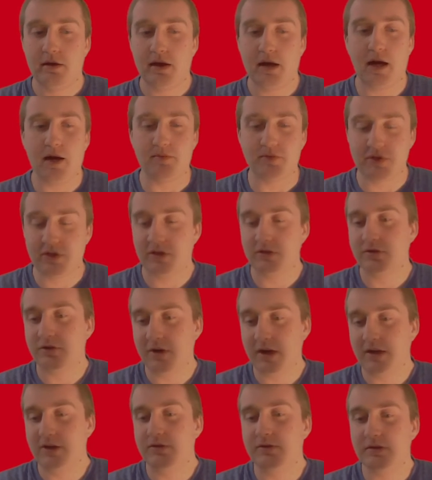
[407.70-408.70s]
I'm still
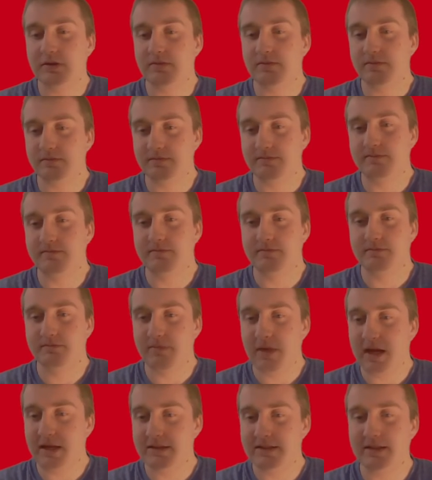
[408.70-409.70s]
trying to
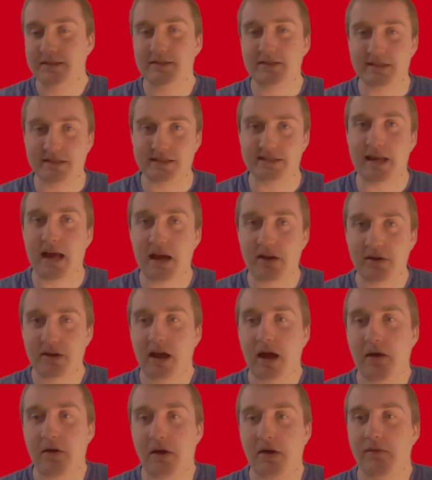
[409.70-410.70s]
make sense exactly
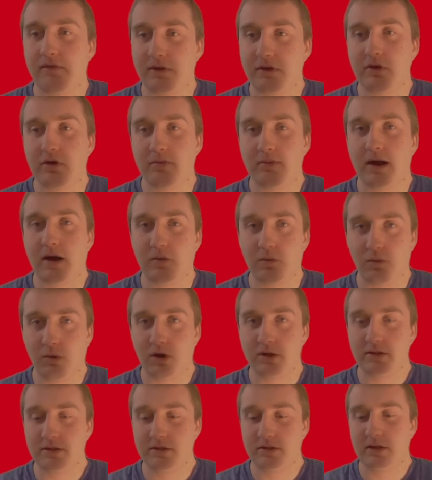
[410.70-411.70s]
how I feel about
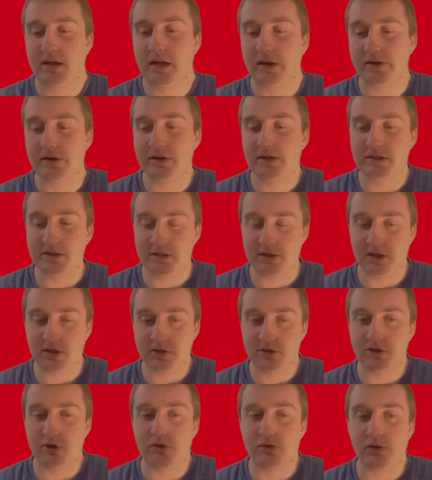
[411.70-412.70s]
what England has done
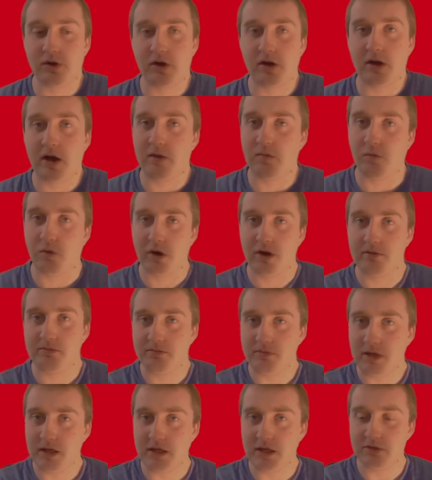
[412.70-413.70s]
so far and what it
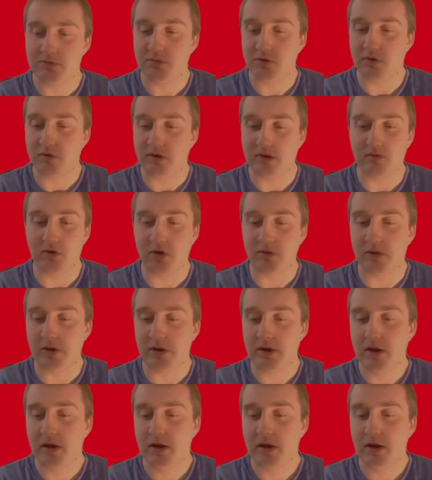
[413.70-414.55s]
means moving forward.